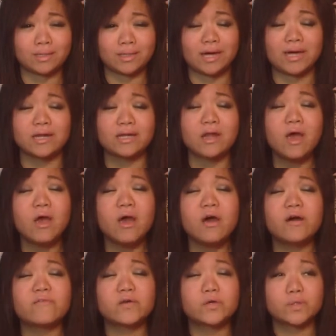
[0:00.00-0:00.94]
line
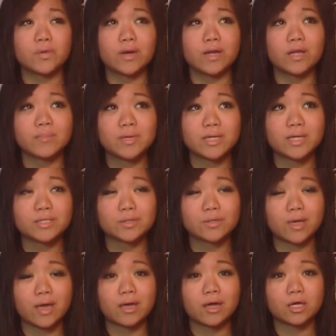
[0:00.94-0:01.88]
for 20 minutes to
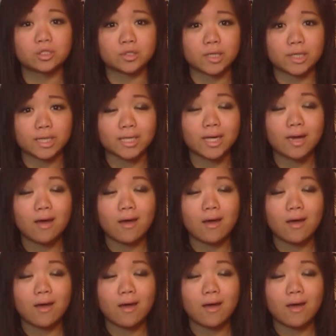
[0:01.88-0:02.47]
get a drink.